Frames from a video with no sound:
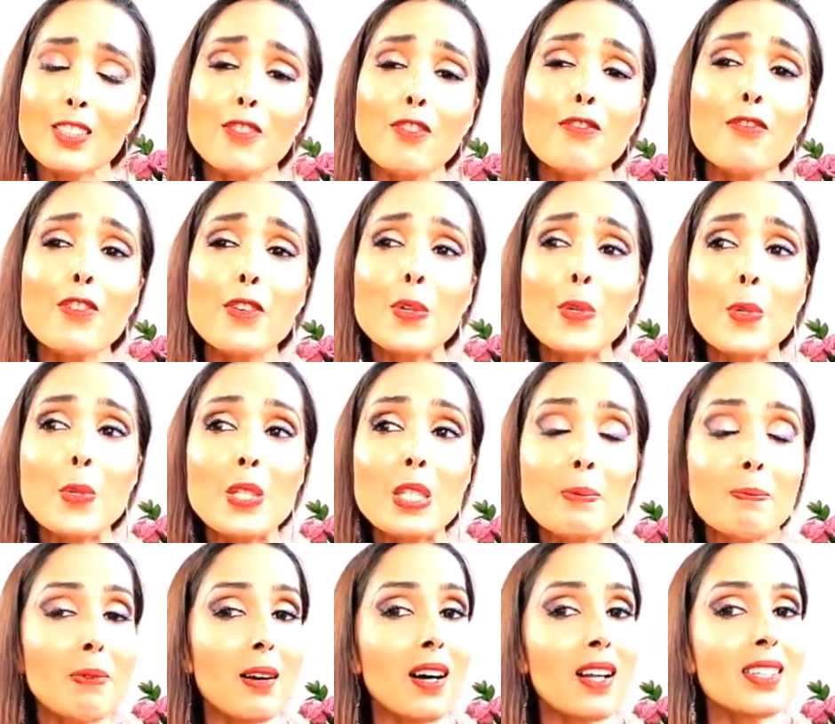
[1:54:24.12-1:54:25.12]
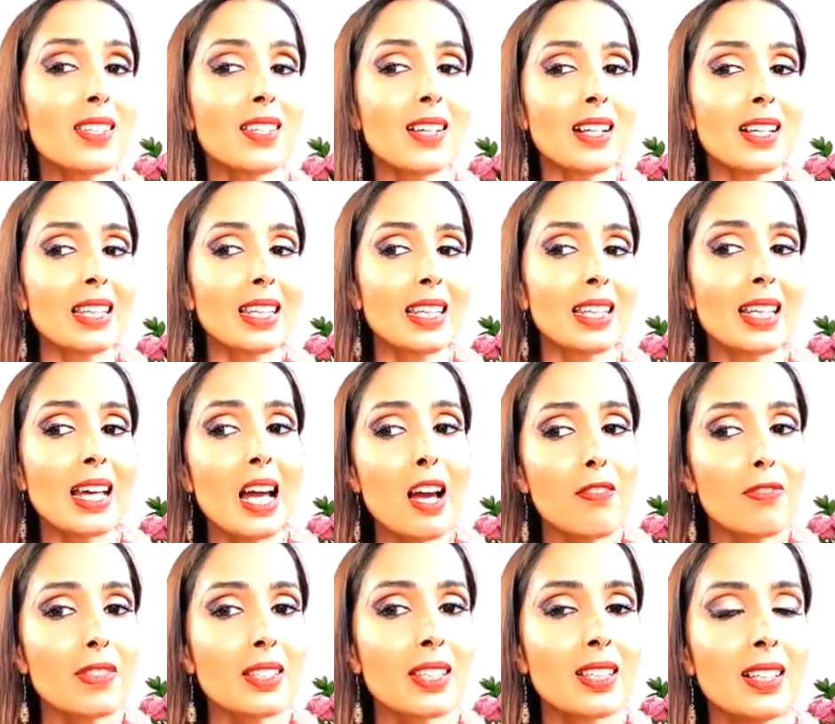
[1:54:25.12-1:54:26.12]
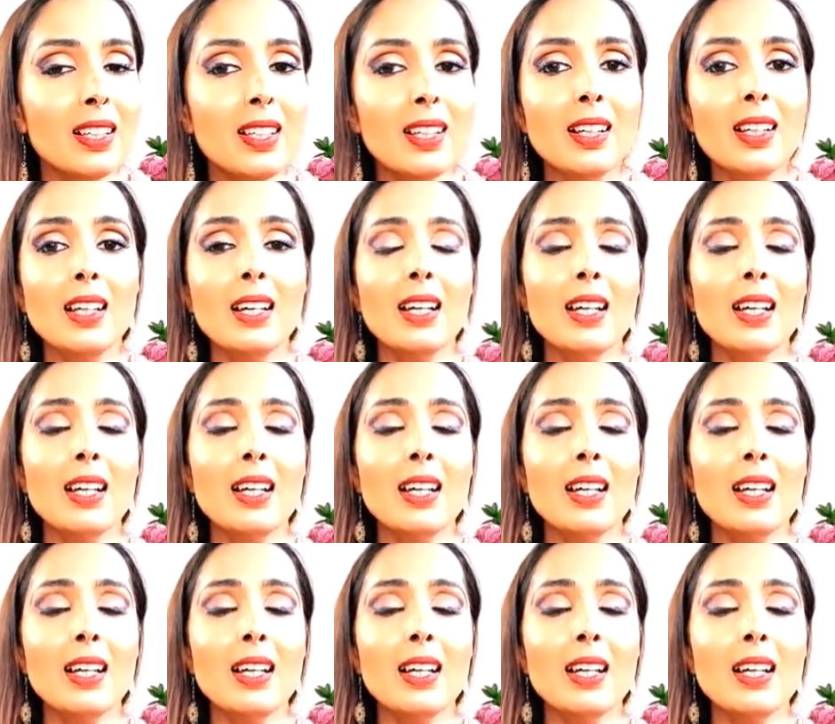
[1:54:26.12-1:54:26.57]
Just a few spots are left.